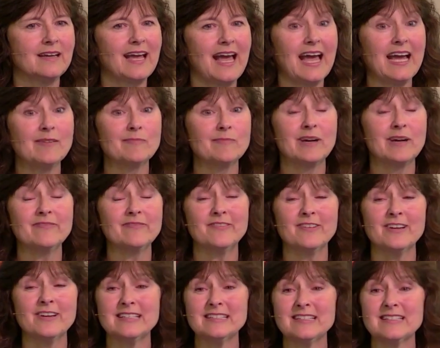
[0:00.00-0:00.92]
And my
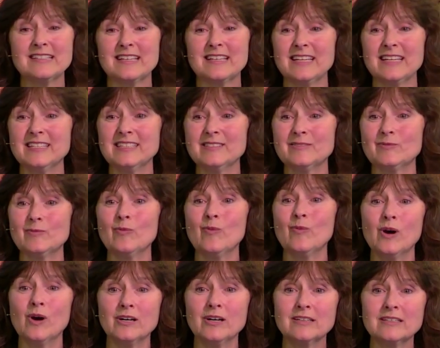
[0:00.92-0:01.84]
friends, it
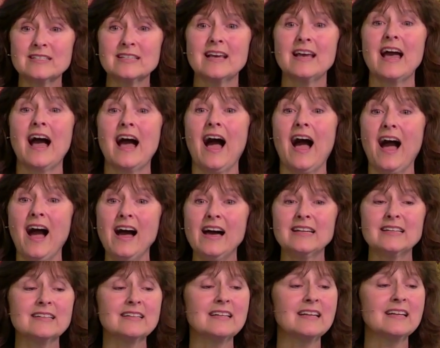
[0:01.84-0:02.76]
was
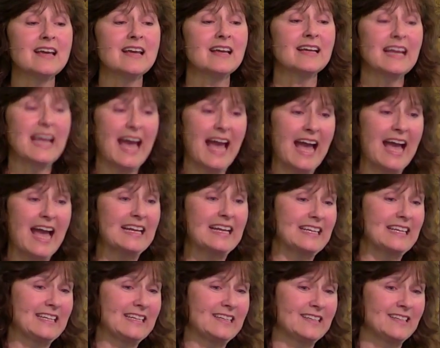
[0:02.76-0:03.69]

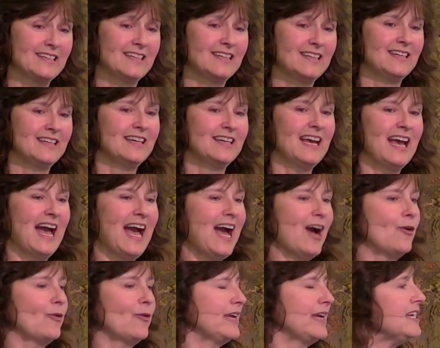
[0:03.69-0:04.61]
uncanny
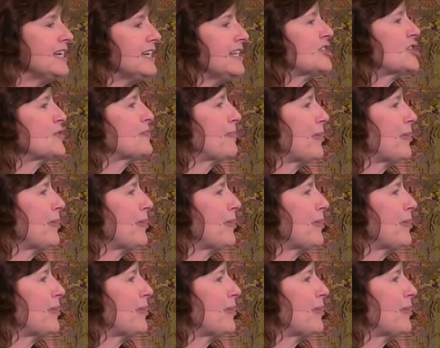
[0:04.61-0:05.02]
how each